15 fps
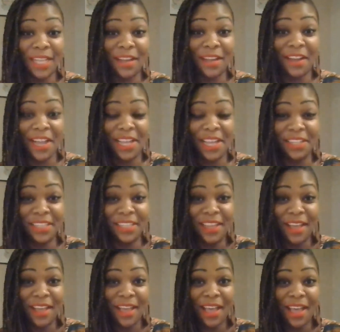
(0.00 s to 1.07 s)
All right.
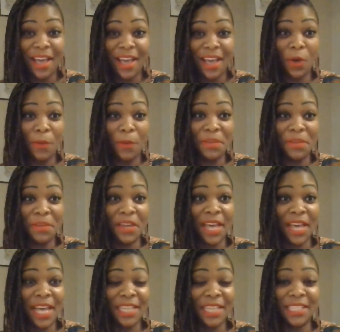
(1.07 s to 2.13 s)
I hope you
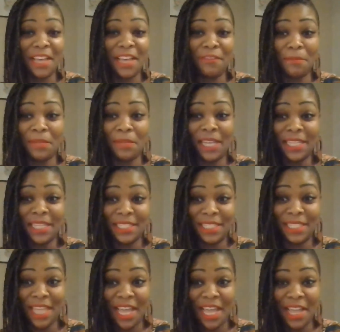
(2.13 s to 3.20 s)
guys have a
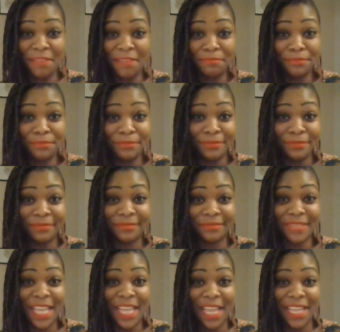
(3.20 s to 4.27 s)
blessed day,
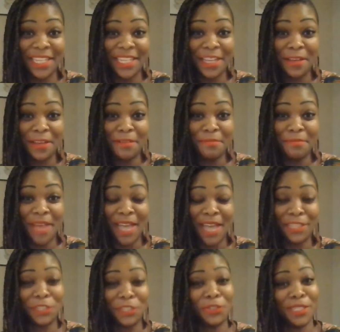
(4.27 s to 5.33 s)
and
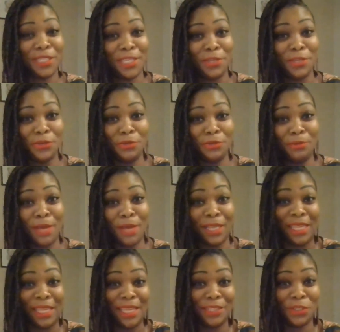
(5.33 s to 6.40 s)
I shall see you
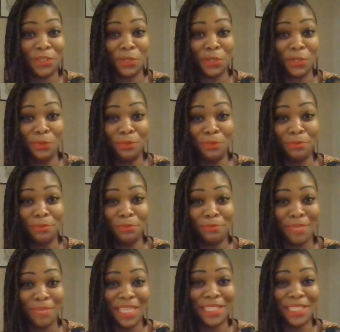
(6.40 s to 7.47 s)
again soon.
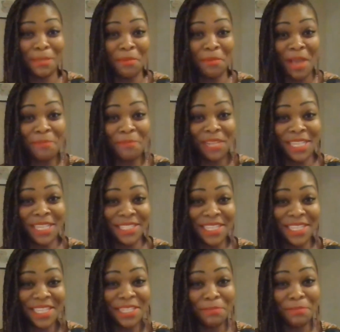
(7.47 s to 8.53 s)
Peace and bright
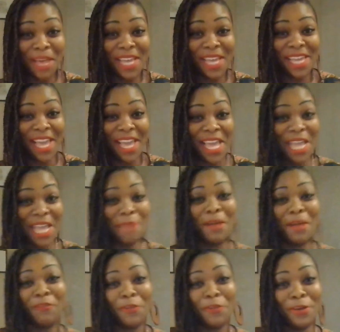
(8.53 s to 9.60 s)
blessings, my gang,
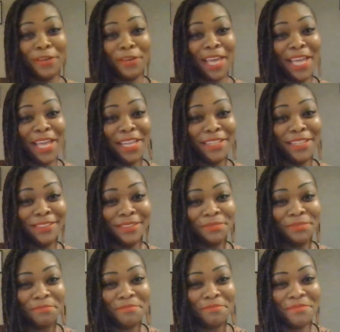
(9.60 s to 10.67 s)
my royal gang.
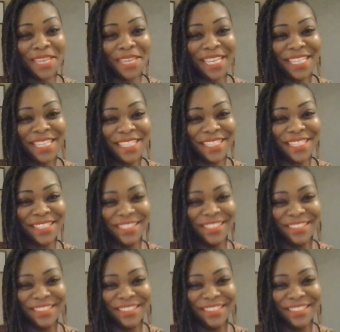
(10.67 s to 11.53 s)
Peace.